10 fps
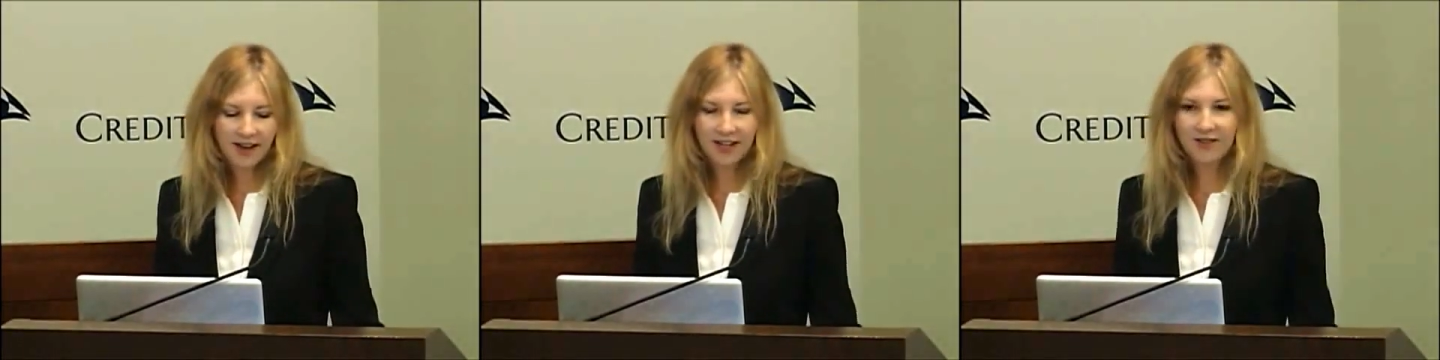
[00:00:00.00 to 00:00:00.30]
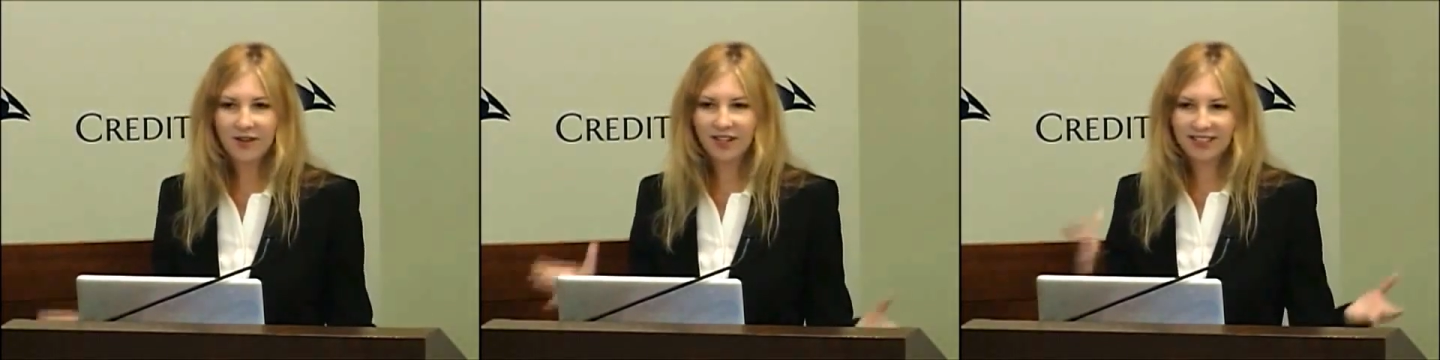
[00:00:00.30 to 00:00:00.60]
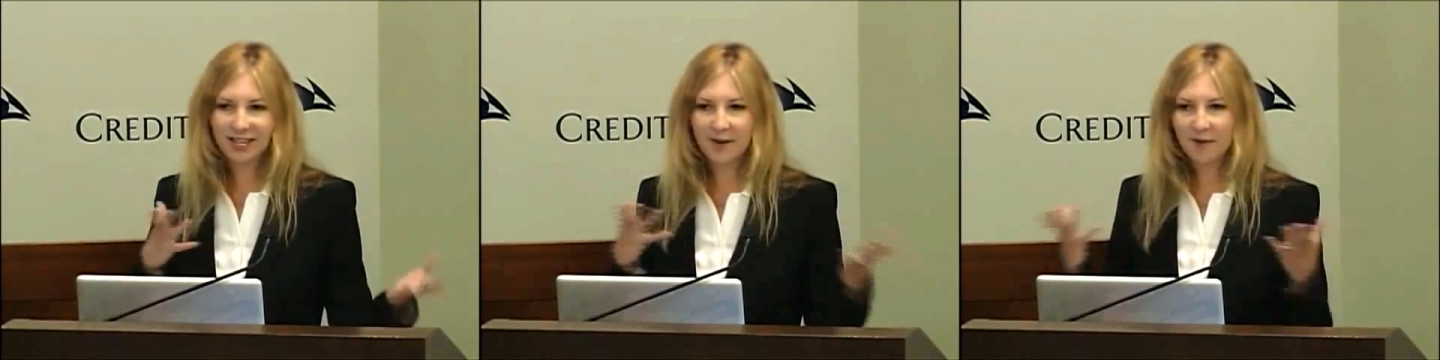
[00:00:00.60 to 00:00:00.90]
I'll give you an
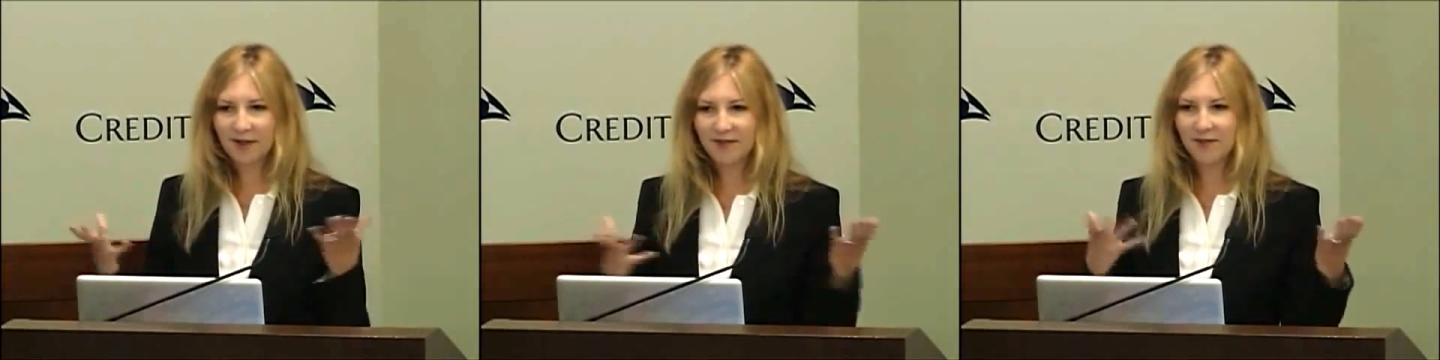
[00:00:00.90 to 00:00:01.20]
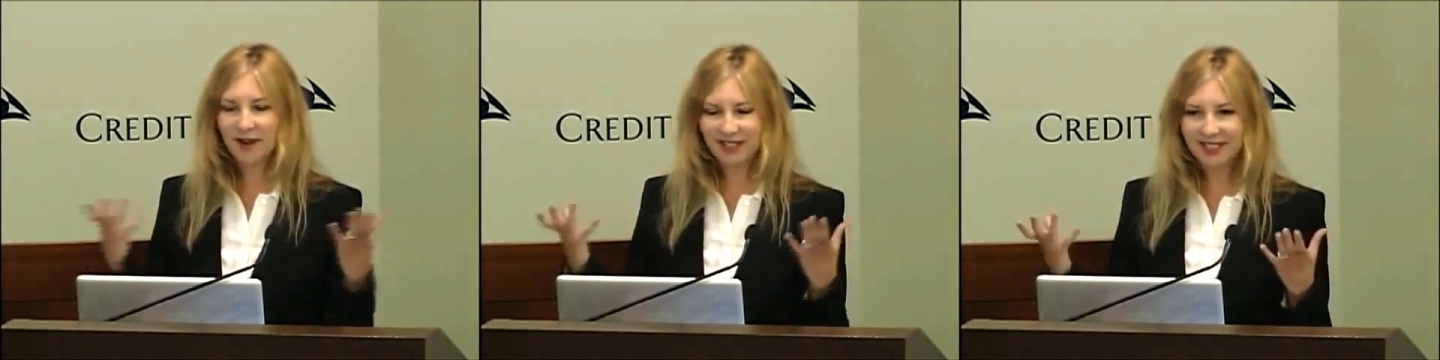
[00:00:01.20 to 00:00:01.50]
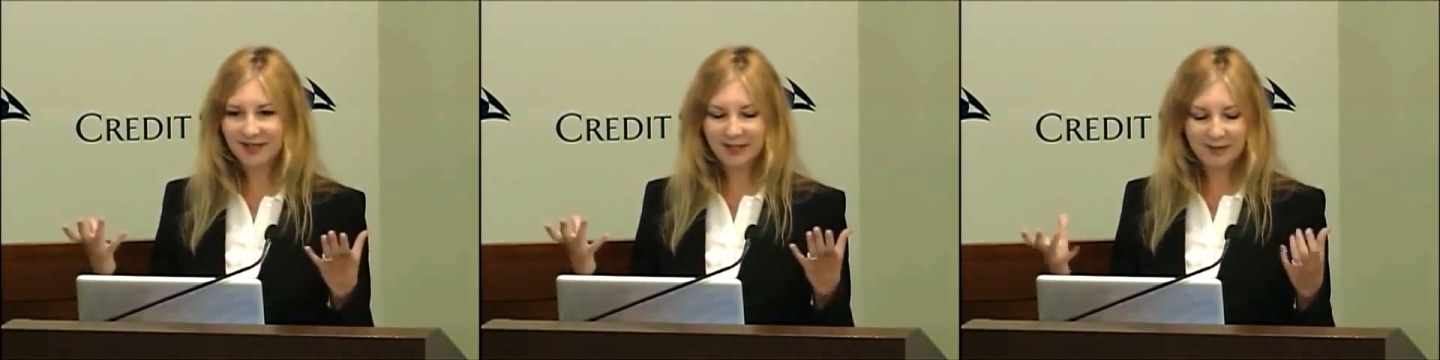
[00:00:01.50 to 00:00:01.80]
example of the
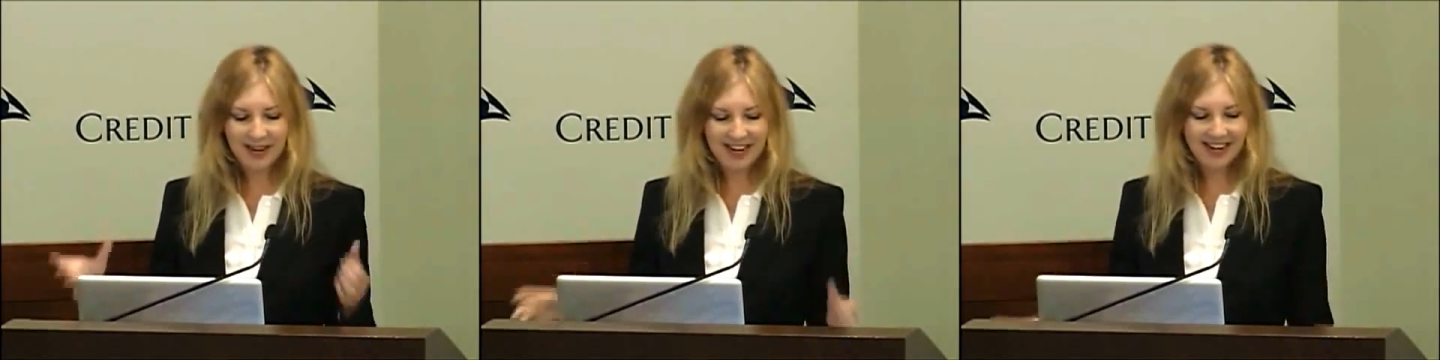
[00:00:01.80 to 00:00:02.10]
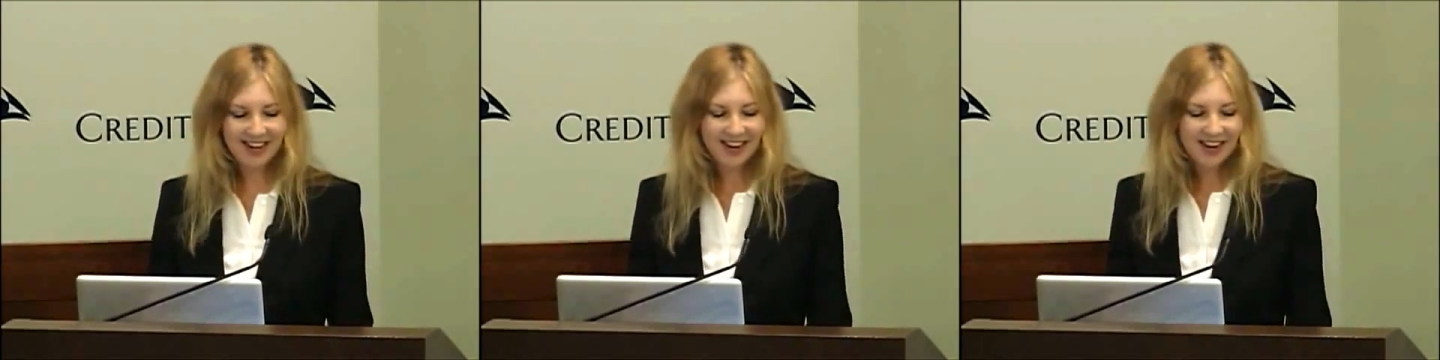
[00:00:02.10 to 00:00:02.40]
relative speed.